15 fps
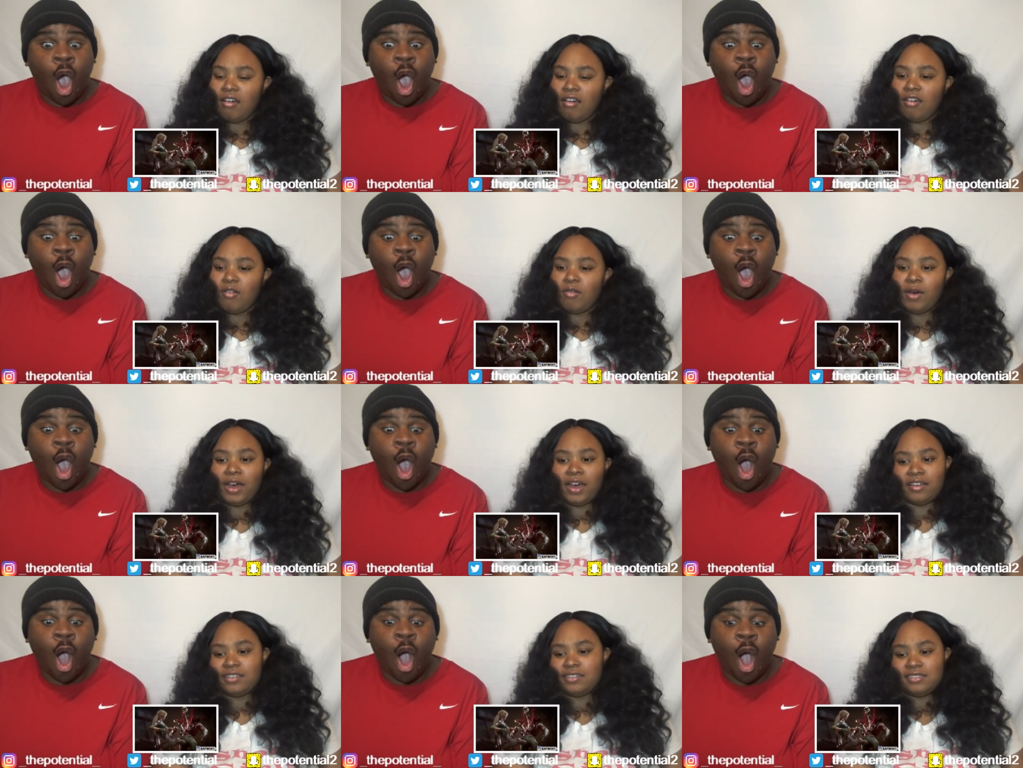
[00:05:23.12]
Speaker 1: Oh
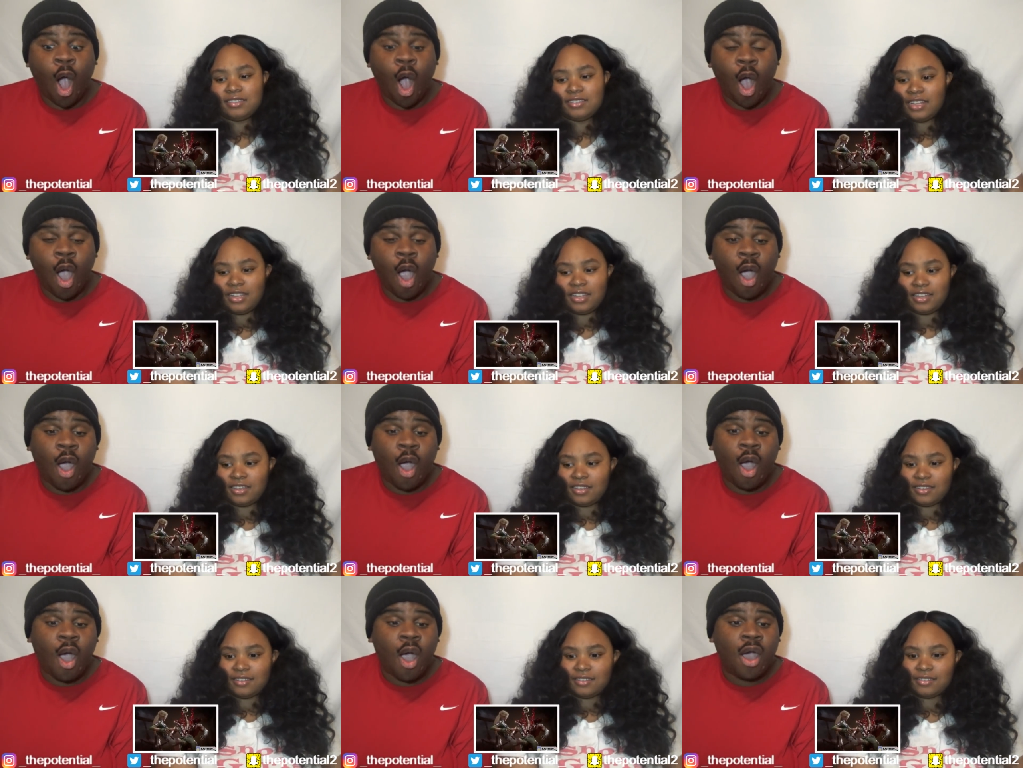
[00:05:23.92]
wow, he's
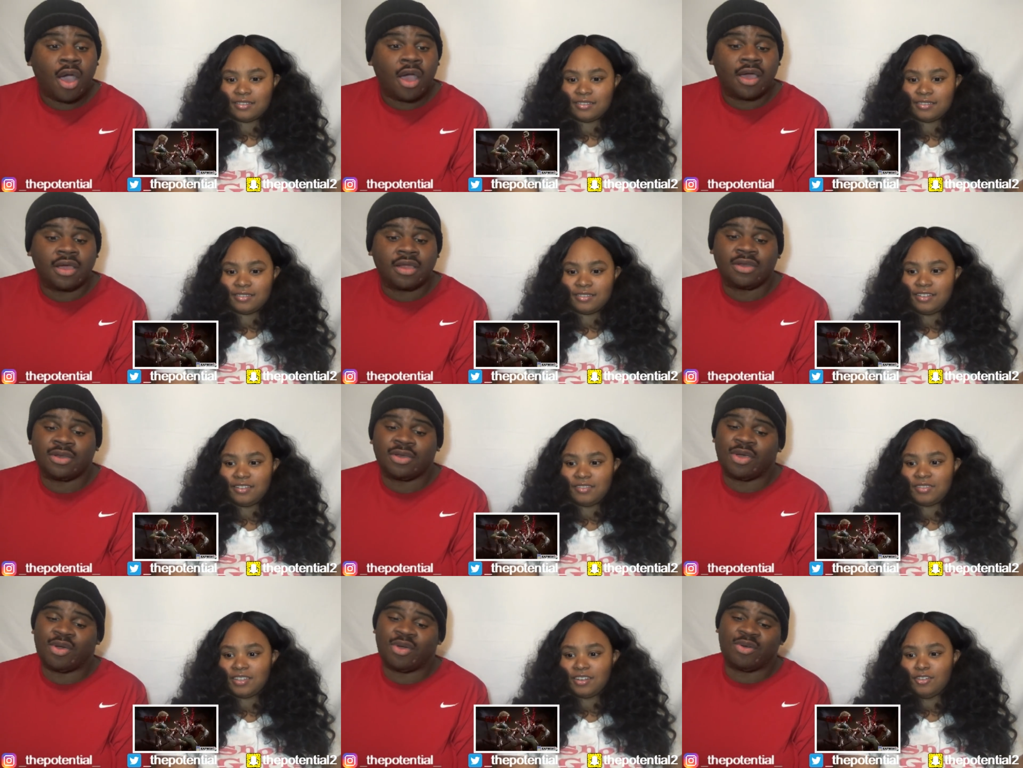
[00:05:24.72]
dead.
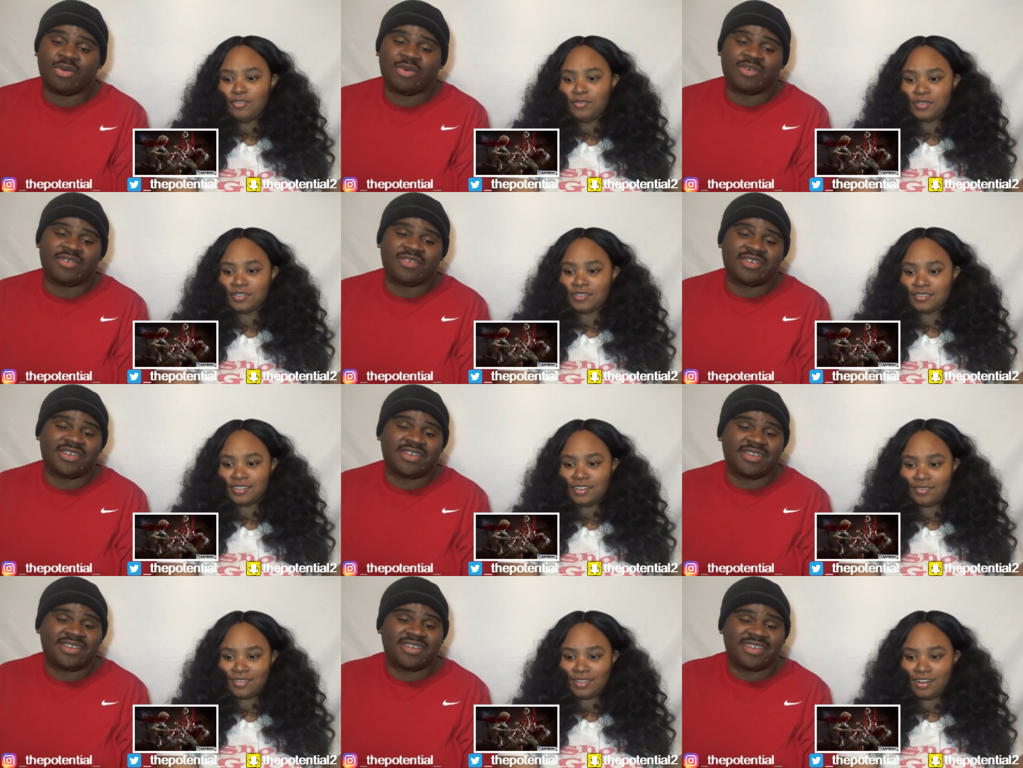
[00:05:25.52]
Lift no. it over.
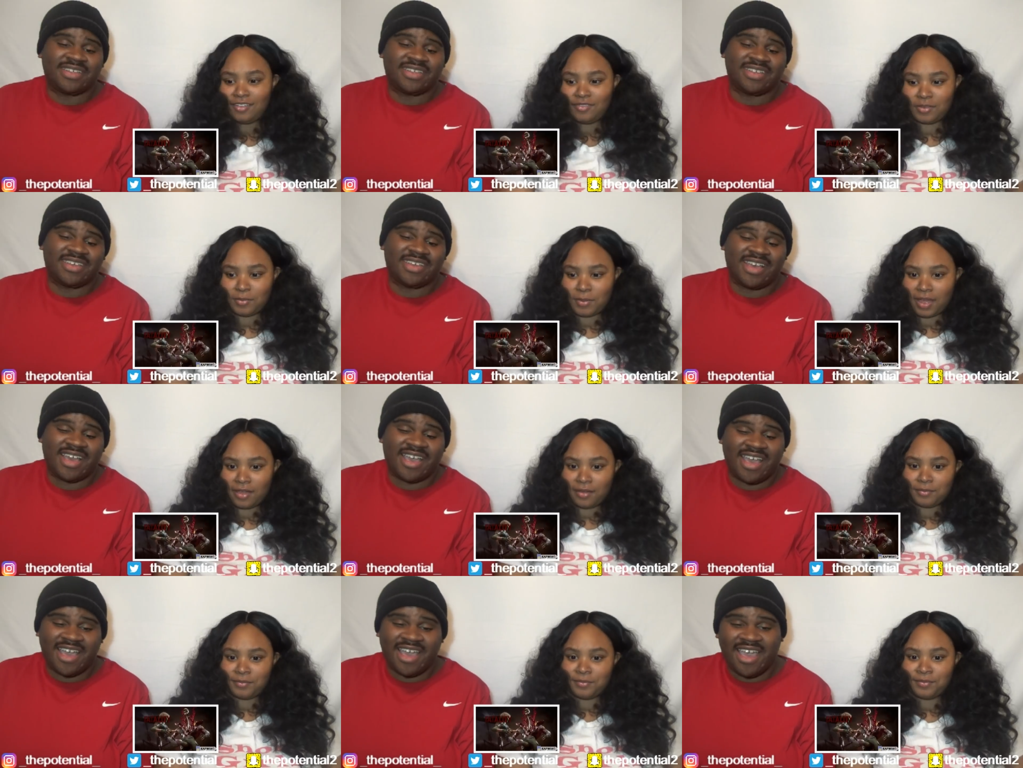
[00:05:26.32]
Lift it off your
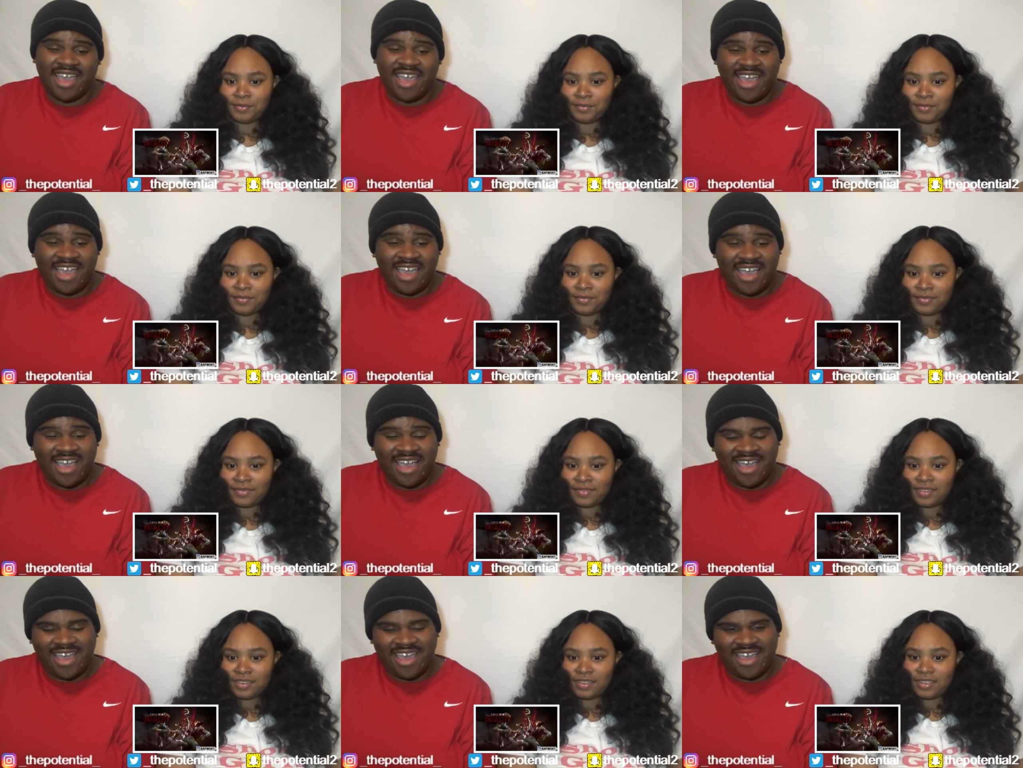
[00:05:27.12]
mom.
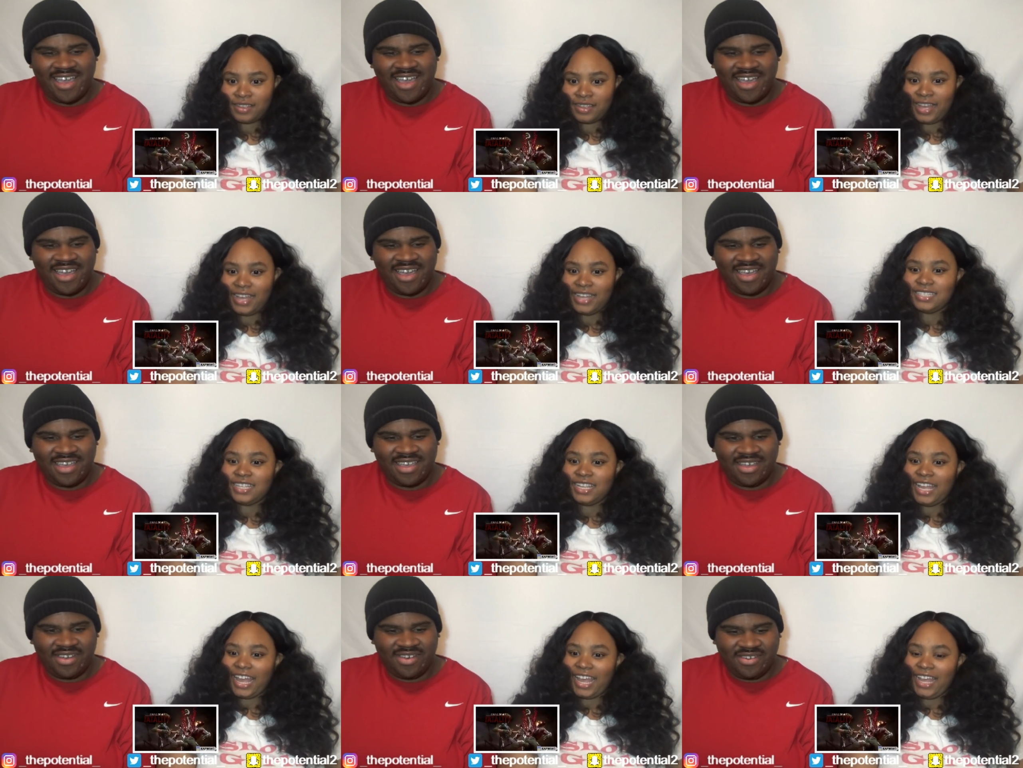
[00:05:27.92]

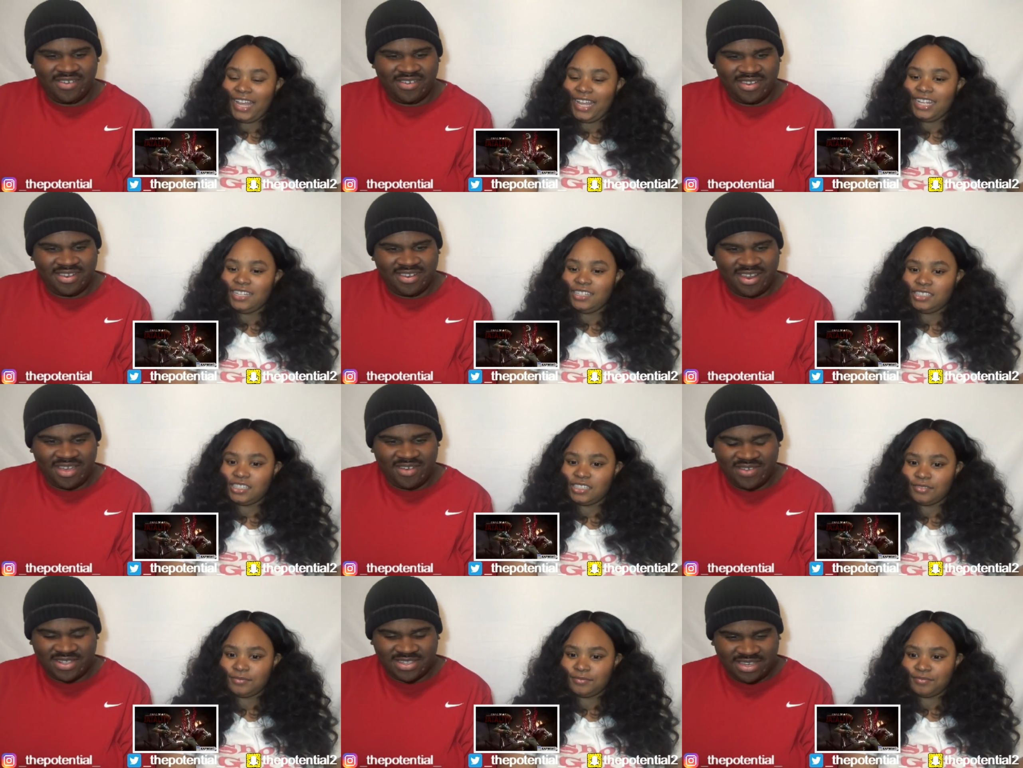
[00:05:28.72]
Cassie Cage. Oh,
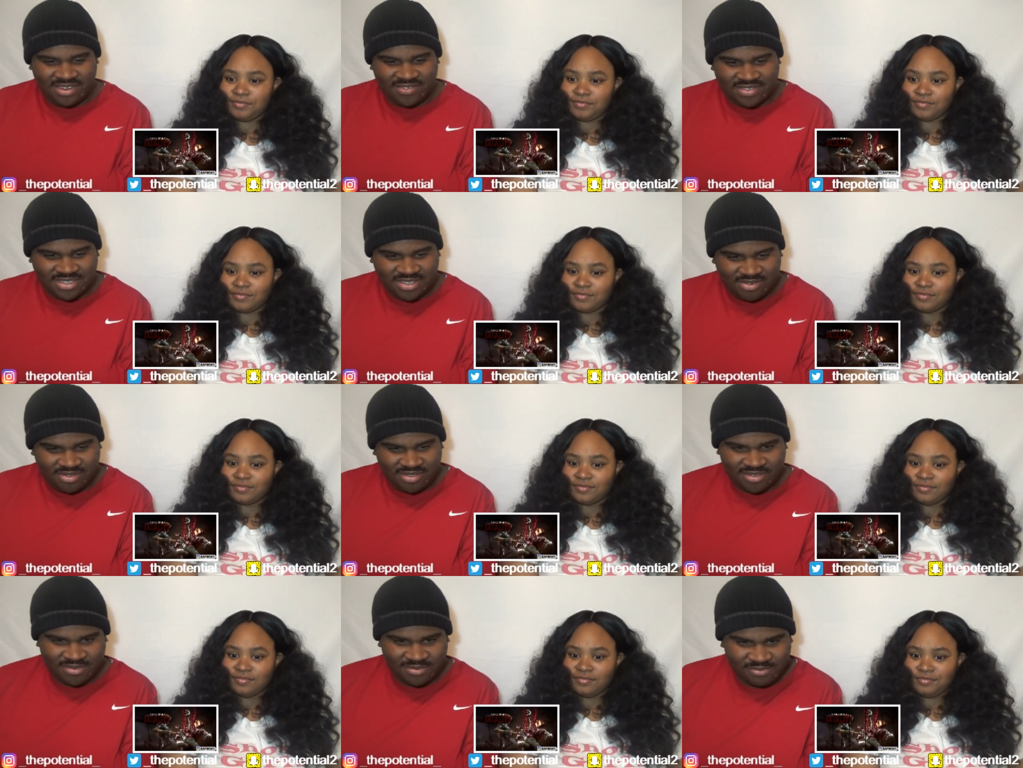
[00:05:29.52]
Speaker 2: that wasn't even
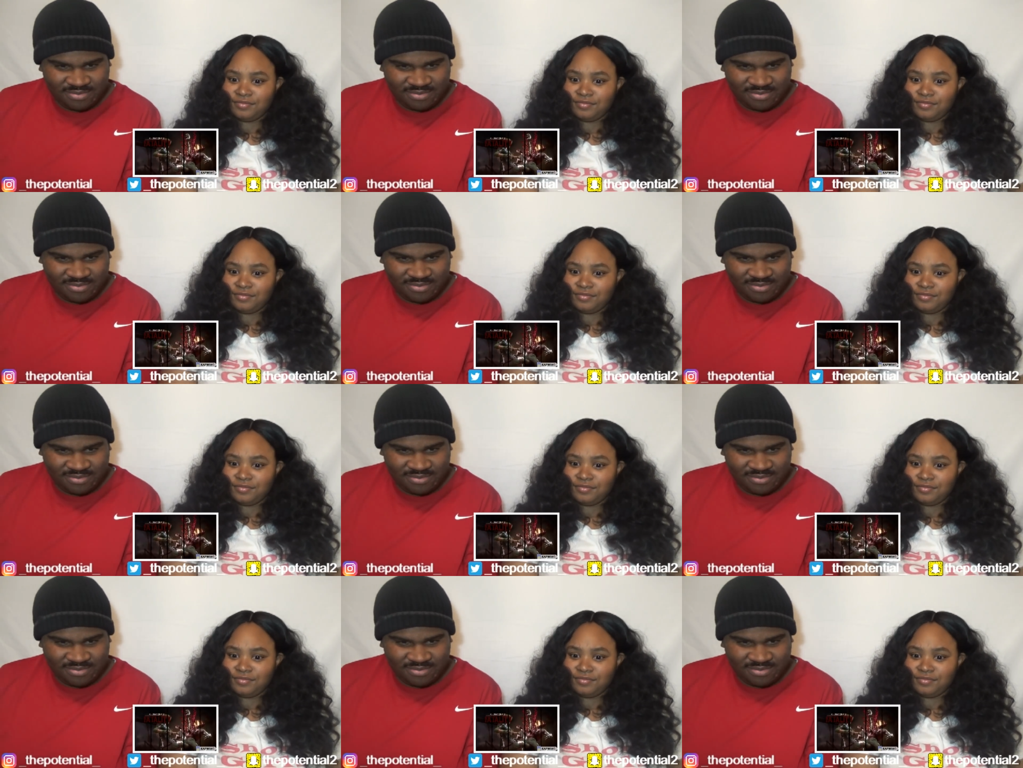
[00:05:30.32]
Sonya.